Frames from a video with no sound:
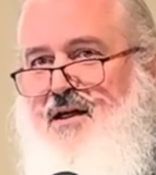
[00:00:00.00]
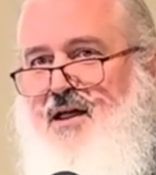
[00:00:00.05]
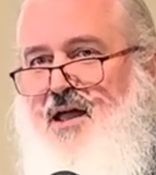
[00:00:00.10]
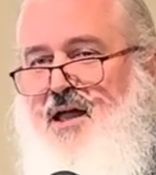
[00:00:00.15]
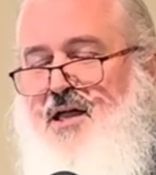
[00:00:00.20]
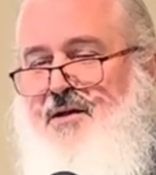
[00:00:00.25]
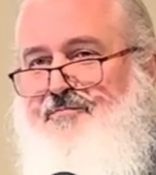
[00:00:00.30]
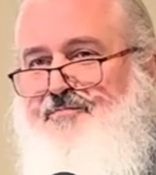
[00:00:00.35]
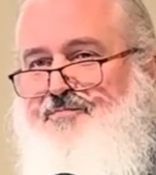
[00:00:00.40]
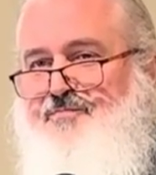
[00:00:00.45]

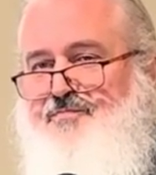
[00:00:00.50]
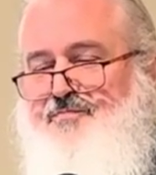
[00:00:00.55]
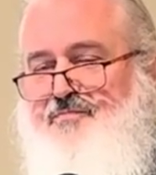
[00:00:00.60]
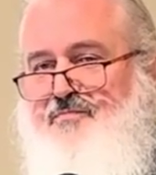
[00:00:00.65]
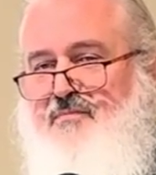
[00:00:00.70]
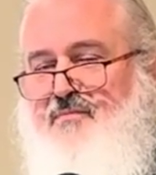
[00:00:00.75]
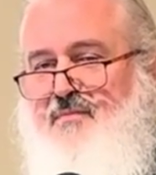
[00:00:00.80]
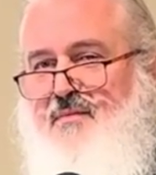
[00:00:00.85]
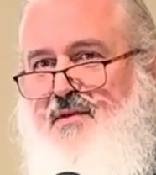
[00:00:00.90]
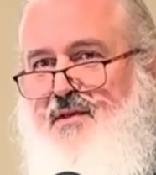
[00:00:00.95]
And
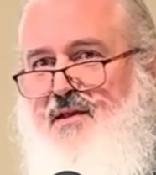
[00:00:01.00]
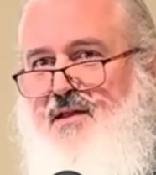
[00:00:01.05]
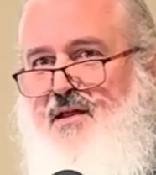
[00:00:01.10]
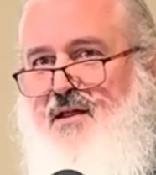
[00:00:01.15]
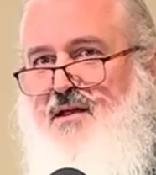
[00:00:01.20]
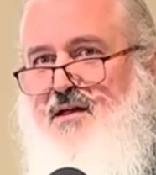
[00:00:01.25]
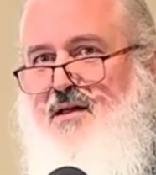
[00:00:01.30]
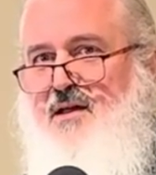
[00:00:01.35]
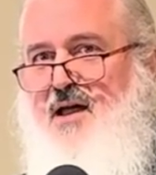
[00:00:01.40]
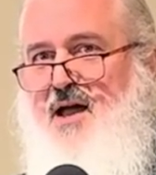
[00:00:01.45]

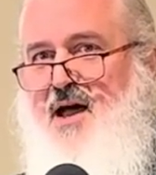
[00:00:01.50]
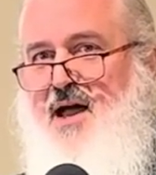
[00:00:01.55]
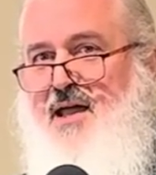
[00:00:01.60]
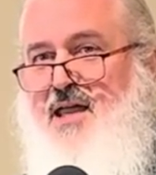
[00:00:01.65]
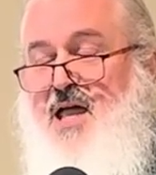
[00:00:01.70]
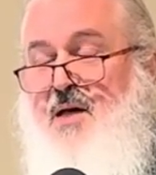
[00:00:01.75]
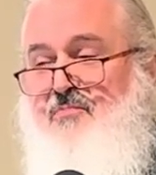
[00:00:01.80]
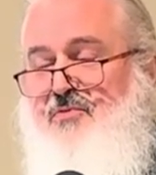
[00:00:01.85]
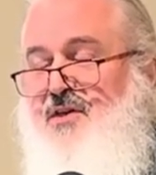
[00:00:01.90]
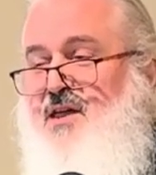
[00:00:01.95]
I
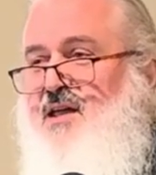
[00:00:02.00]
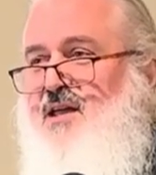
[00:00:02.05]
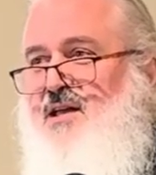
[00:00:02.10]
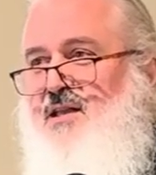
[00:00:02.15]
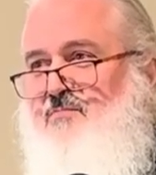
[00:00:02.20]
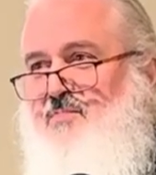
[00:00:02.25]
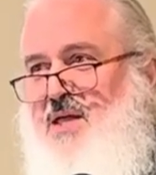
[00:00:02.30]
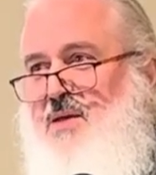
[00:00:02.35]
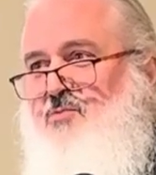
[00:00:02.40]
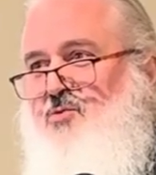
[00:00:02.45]
kept
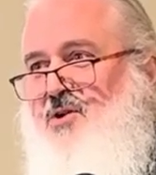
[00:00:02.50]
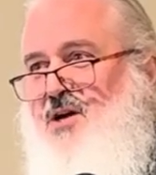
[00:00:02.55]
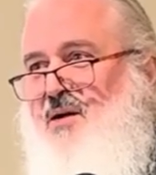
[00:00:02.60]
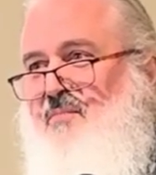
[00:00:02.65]
thinking people